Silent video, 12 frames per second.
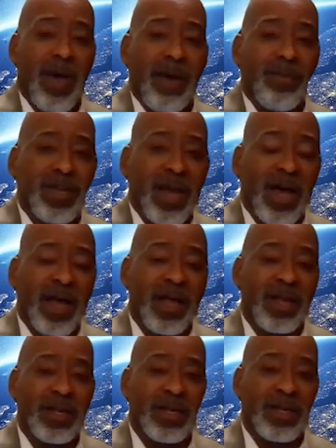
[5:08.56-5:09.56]

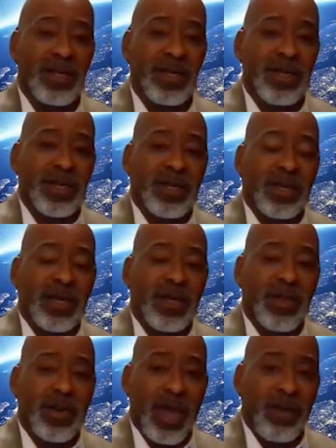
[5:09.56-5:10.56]
baptize
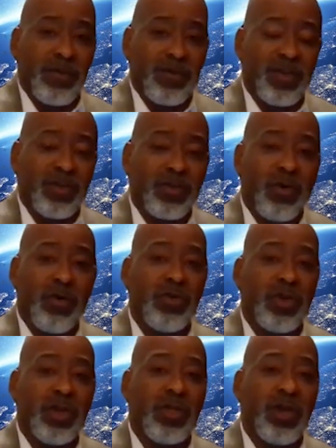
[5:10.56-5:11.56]
in the name of Jesus.
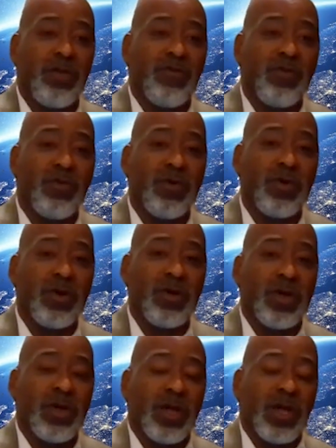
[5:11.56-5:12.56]
Go ye therefore,
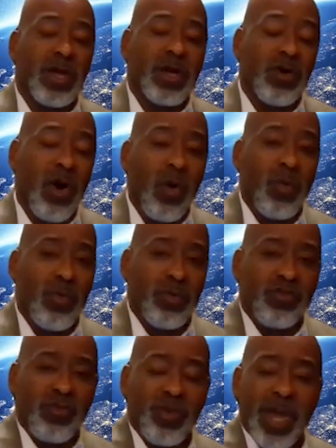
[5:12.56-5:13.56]

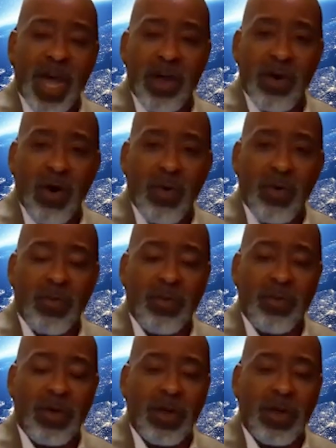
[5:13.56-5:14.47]
go. So we got to go.